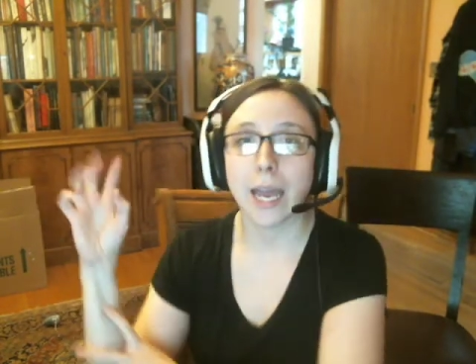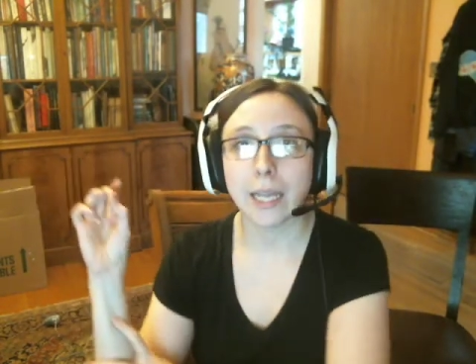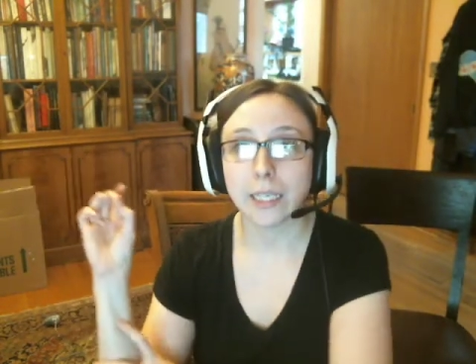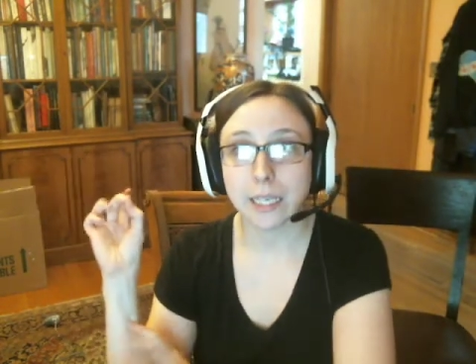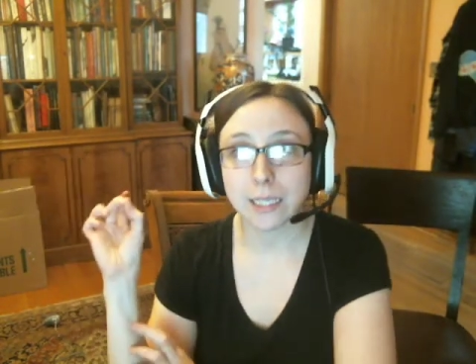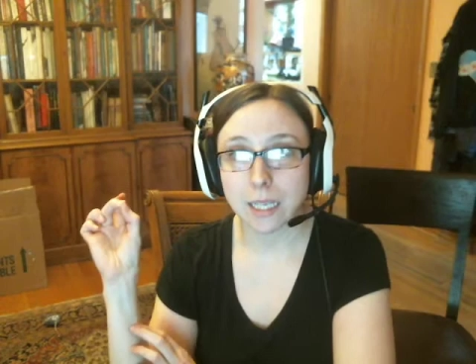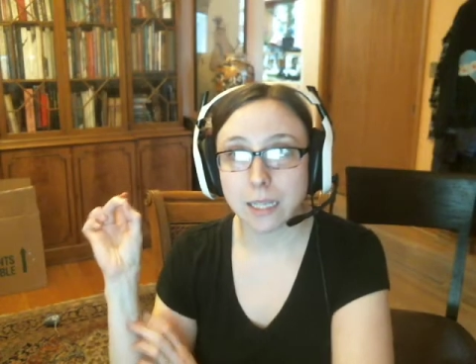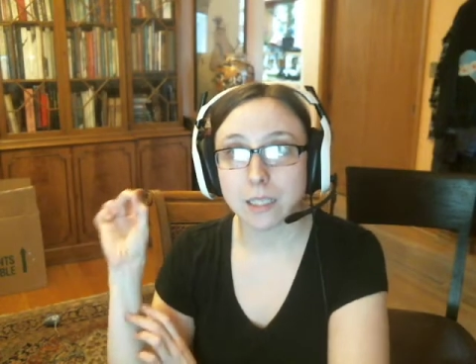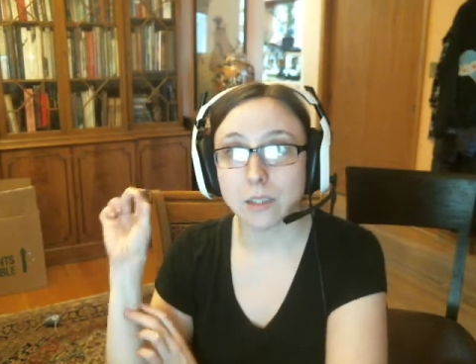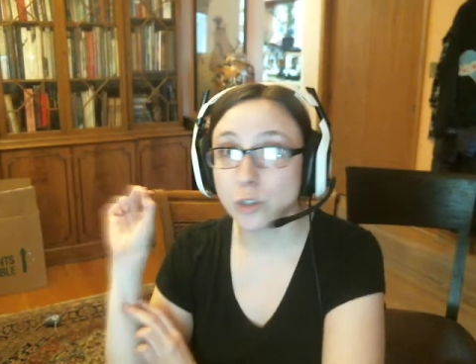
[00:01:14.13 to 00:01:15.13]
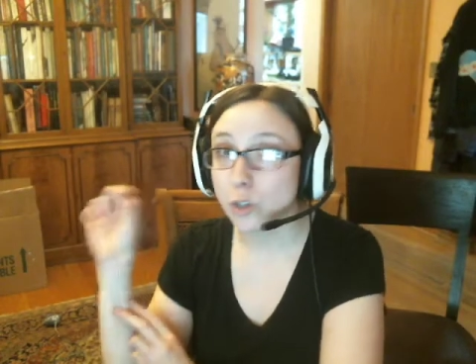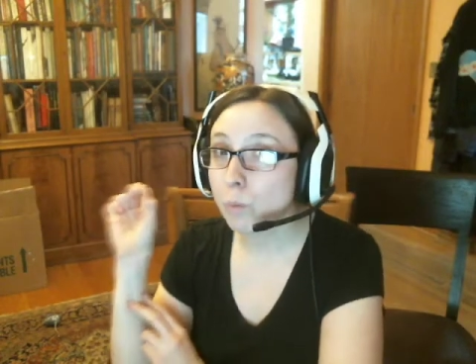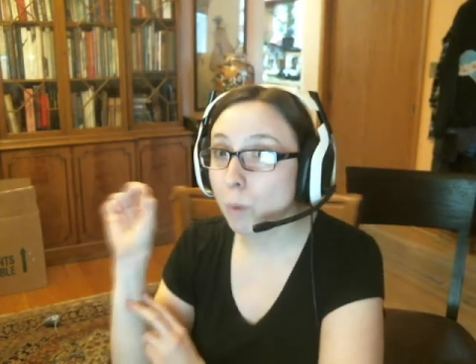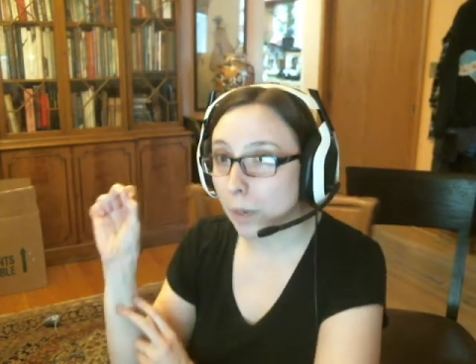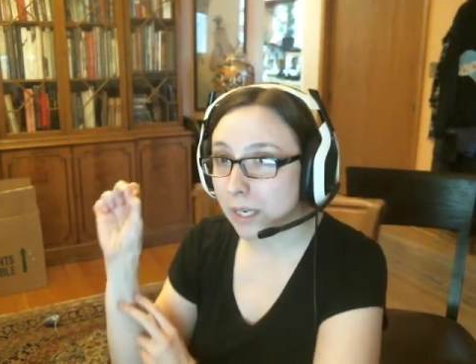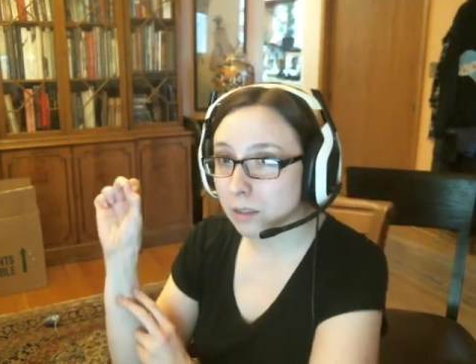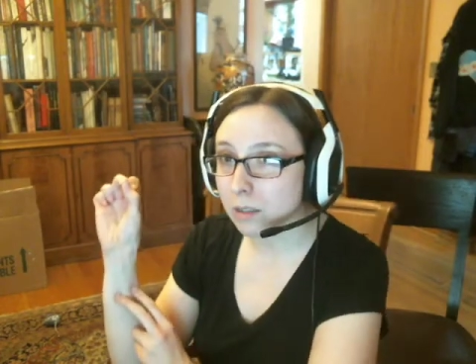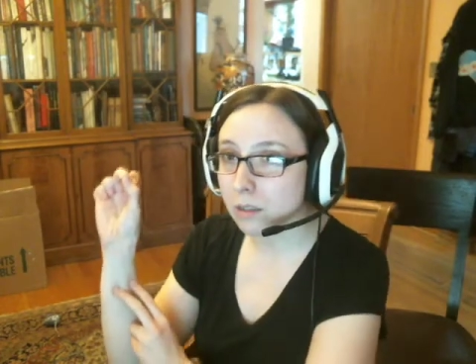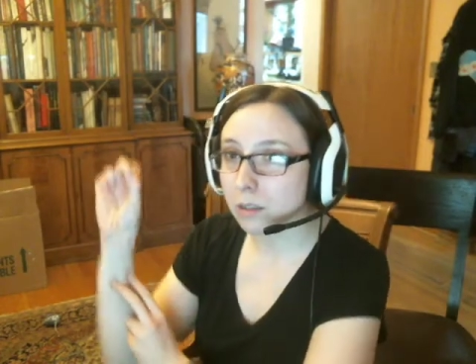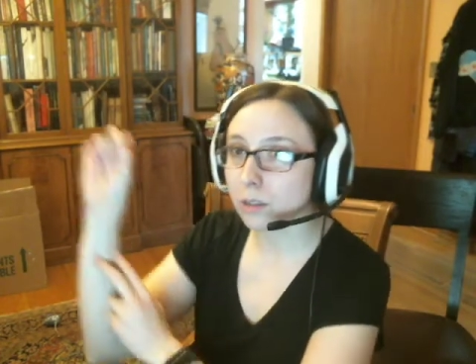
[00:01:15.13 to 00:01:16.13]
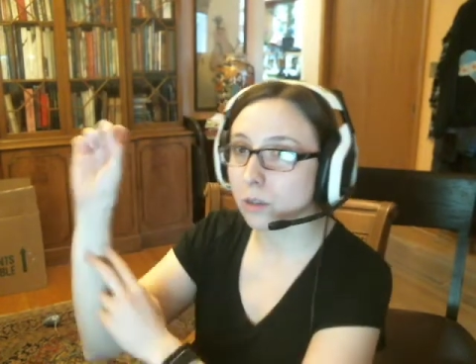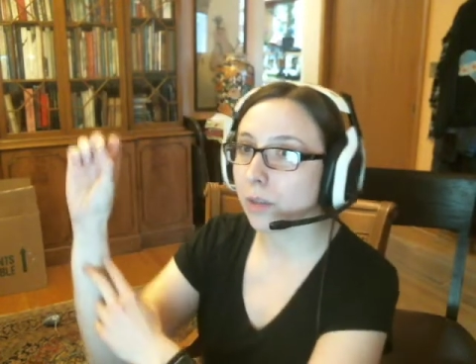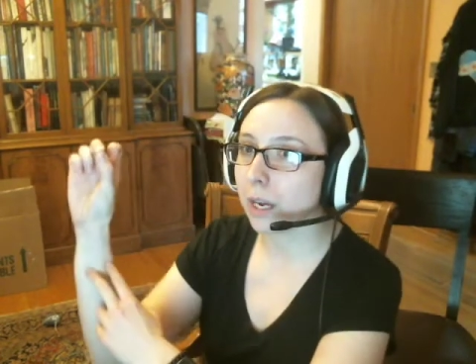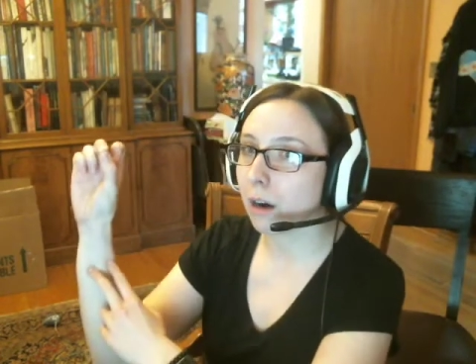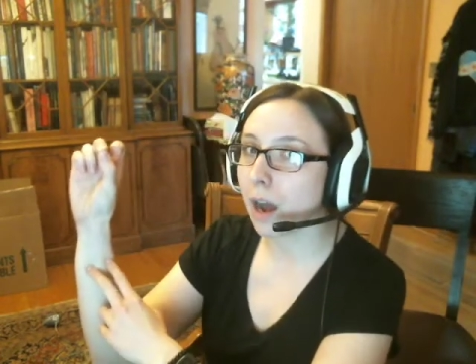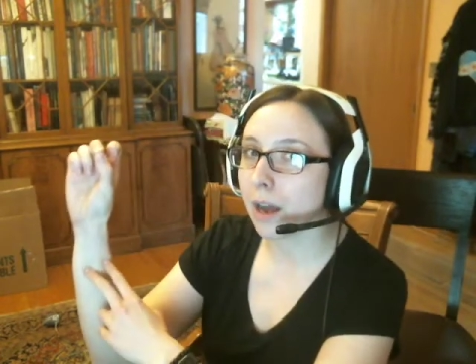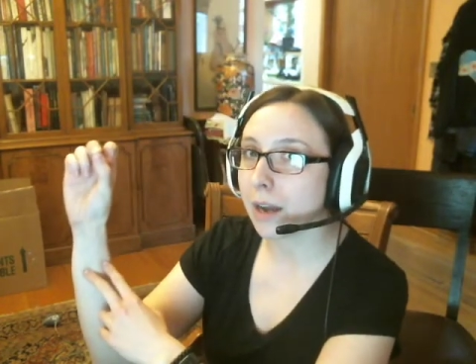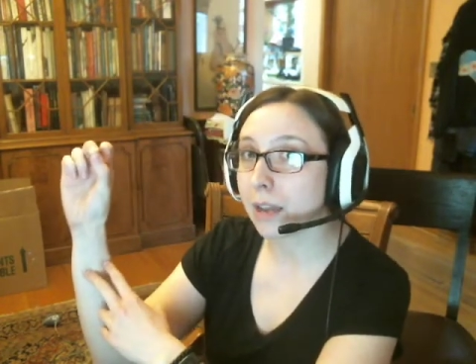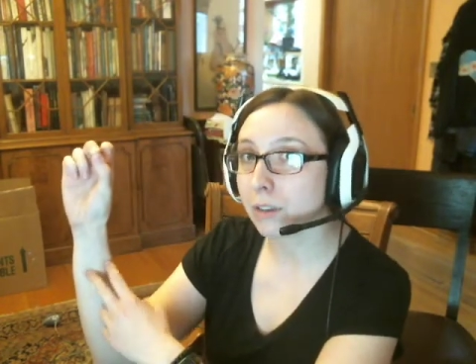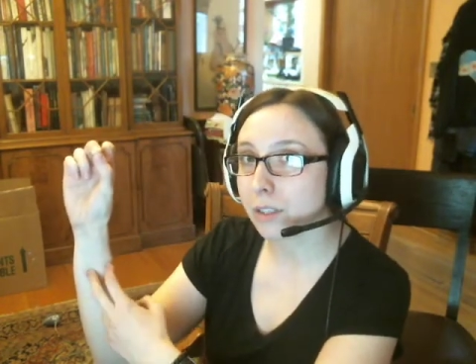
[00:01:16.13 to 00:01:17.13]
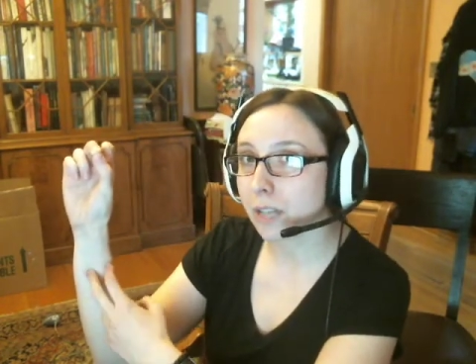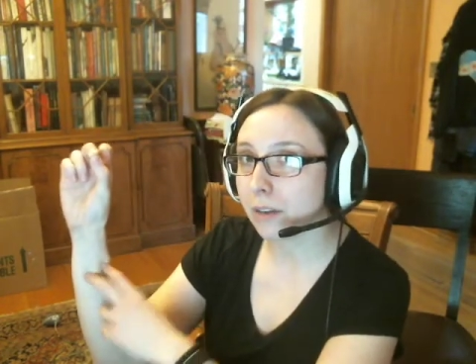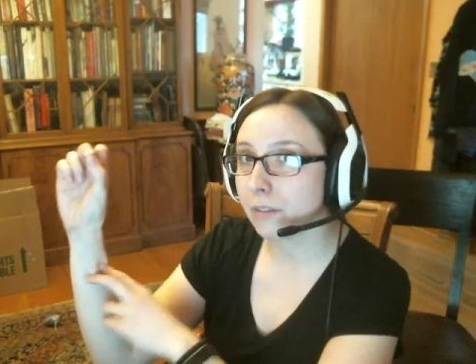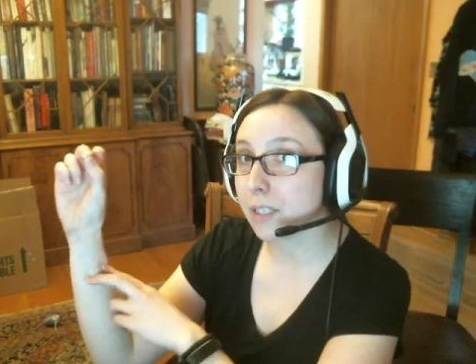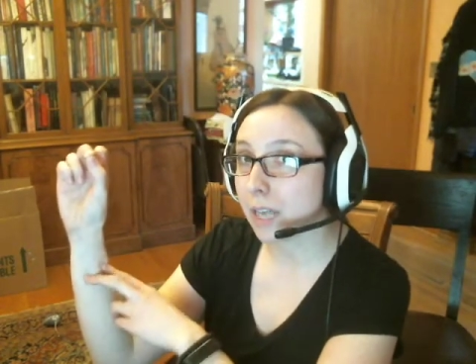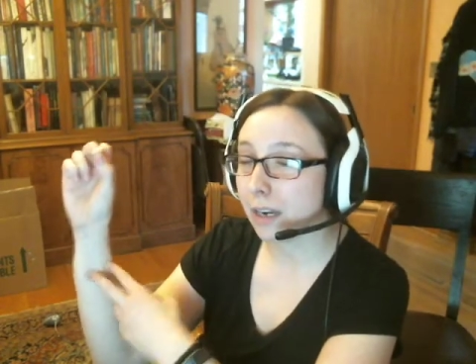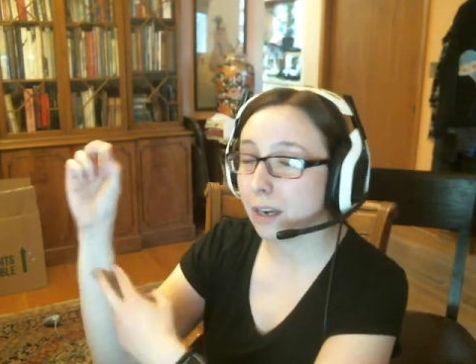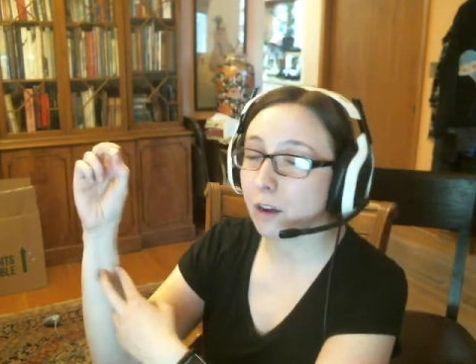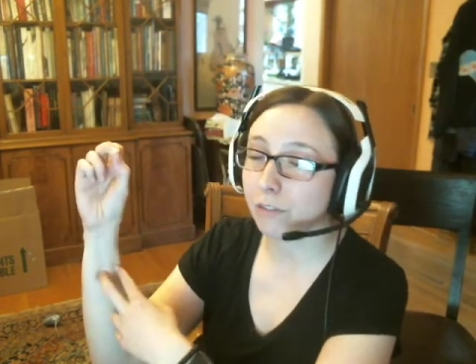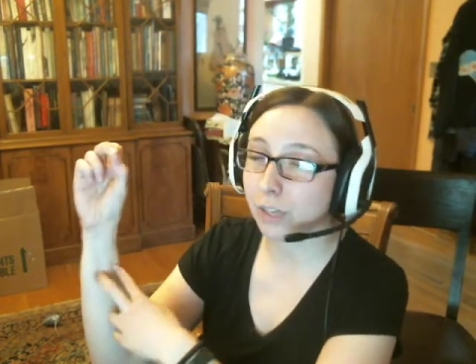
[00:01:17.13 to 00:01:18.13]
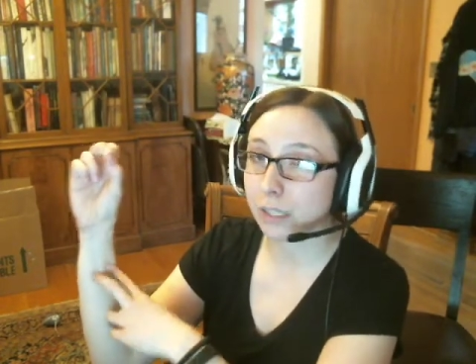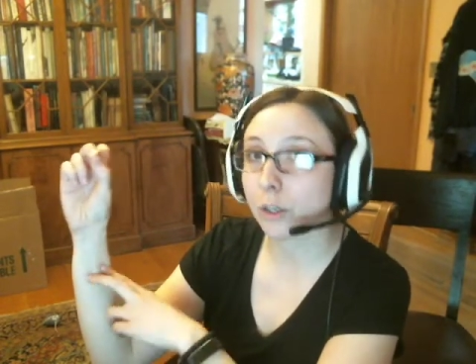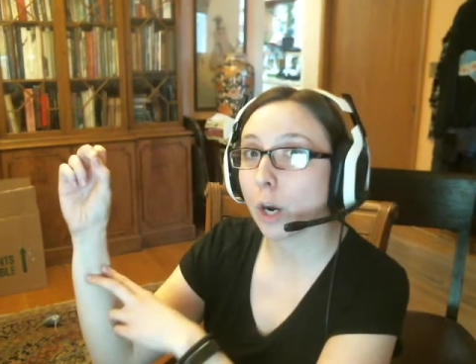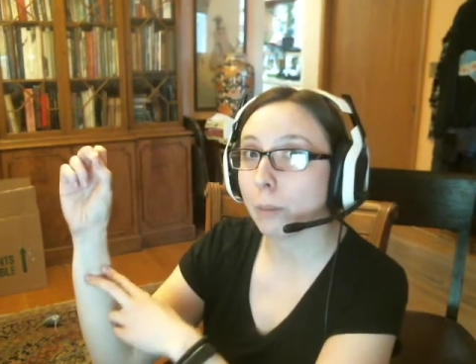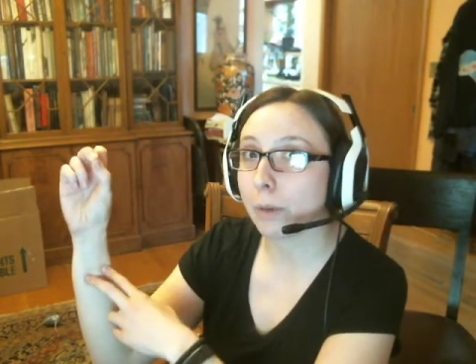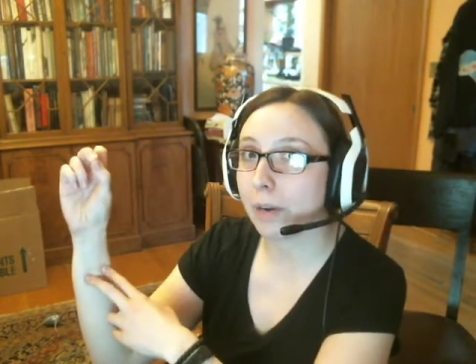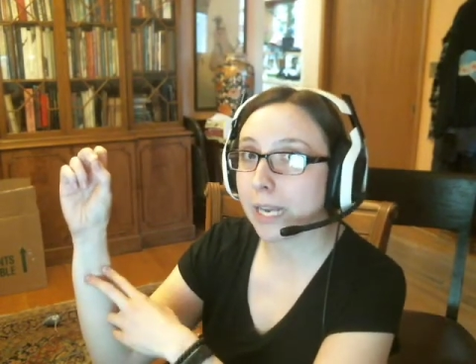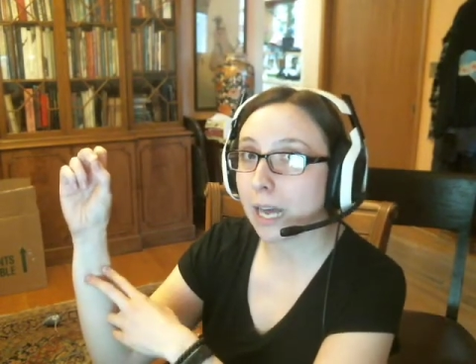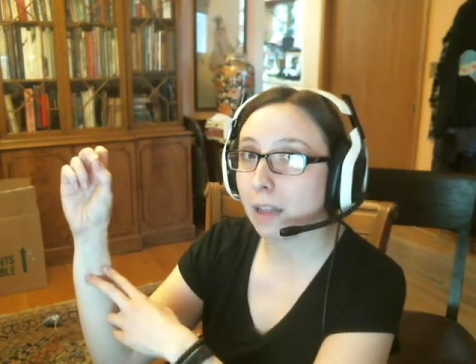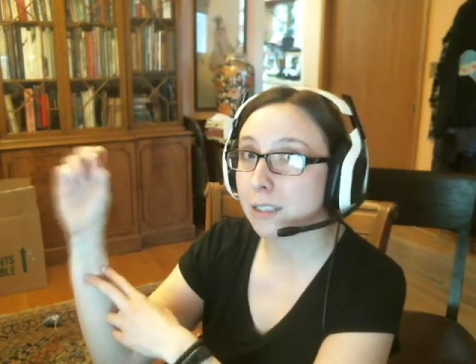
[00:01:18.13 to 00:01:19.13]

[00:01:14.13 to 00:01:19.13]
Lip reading: like I said, this is 2 points, so they are on either side of the tendon of flexor carpi radialis.